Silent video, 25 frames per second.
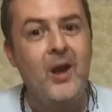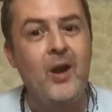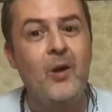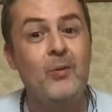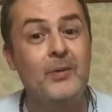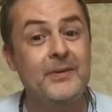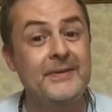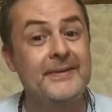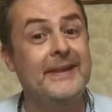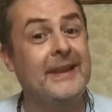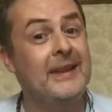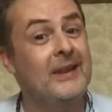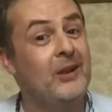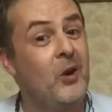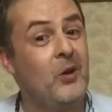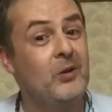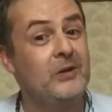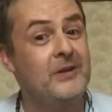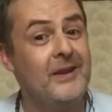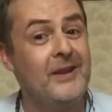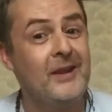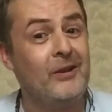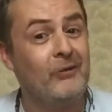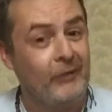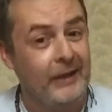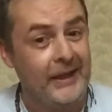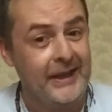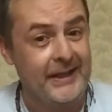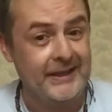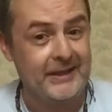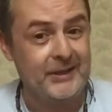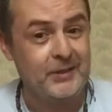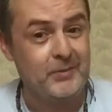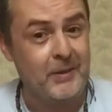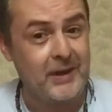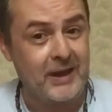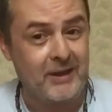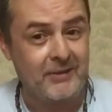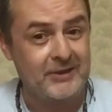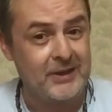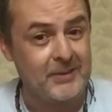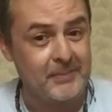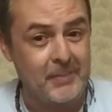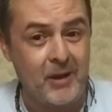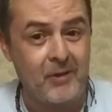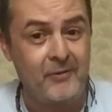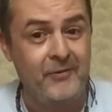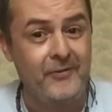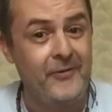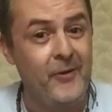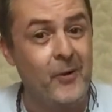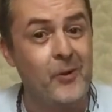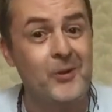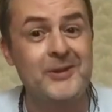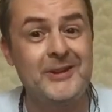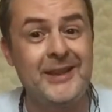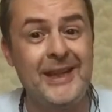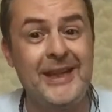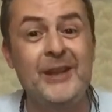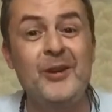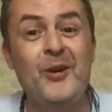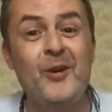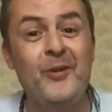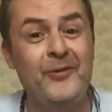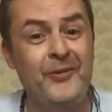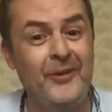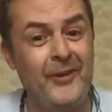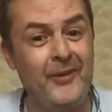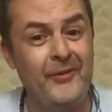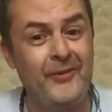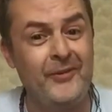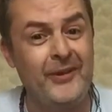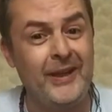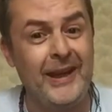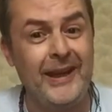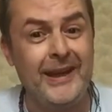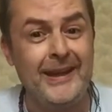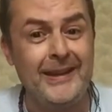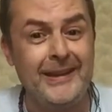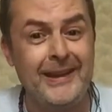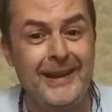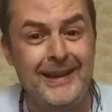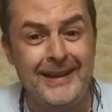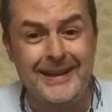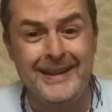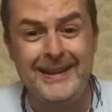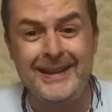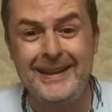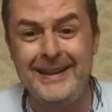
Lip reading: was The Lord of the Rings when I was about 14 or 15.